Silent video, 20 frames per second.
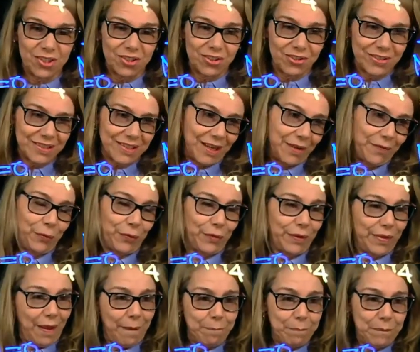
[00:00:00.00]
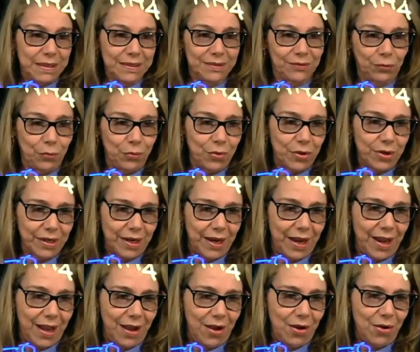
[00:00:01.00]
state for that math to work
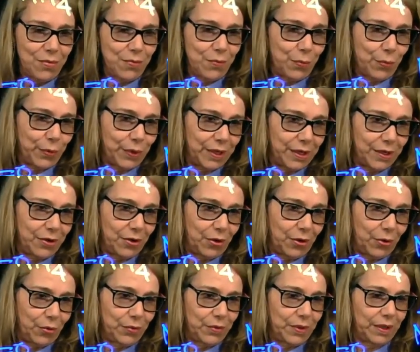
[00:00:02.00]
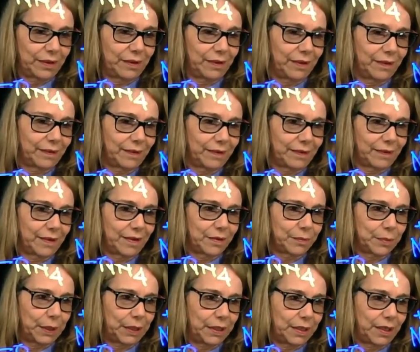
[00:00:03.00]
out, we know that this is going to
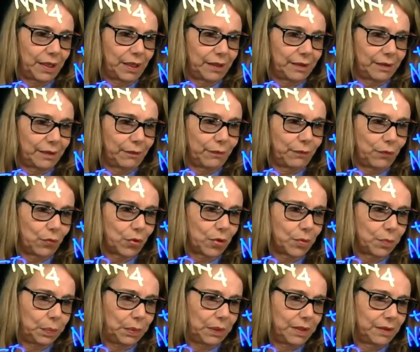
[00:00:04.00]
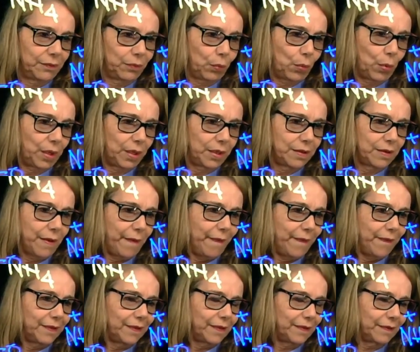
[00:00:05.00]
be -4 + 1
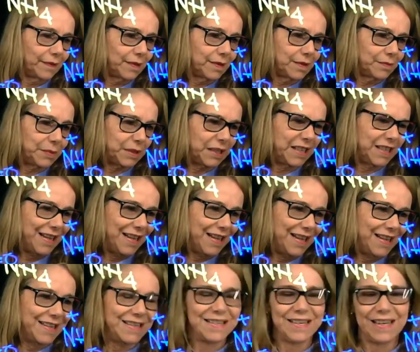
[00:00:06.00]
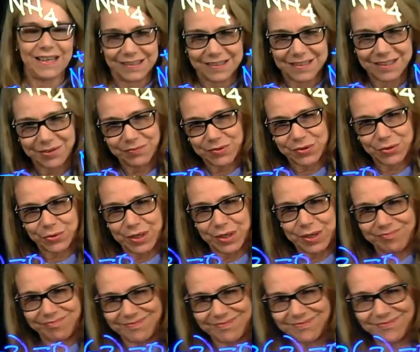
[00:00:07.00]
is going to be -3.
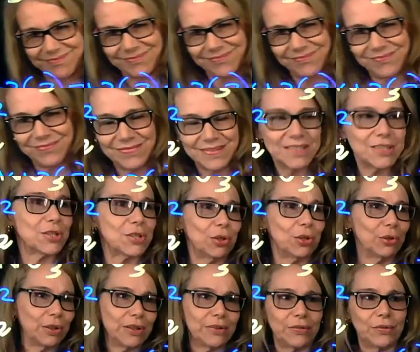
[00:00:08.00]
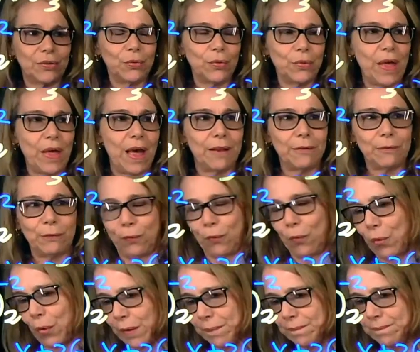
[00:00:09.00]
So let's do that
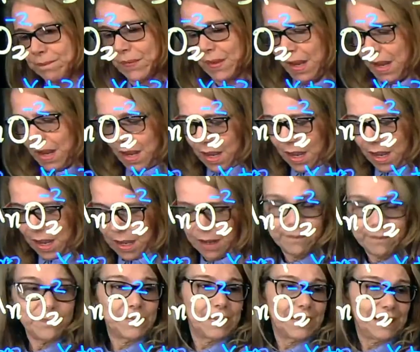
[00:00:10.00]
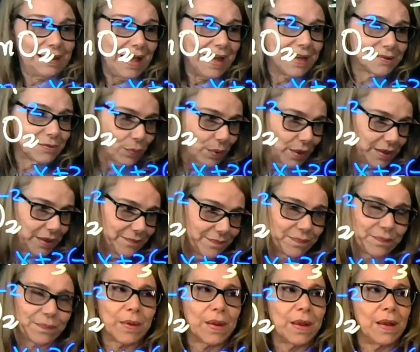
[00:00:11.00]
for last one,
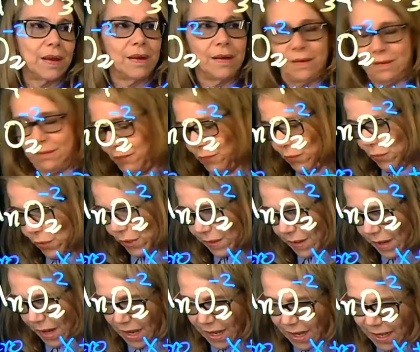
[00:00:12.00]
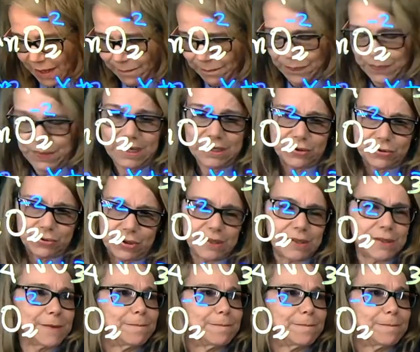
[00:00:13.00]
for nitrate.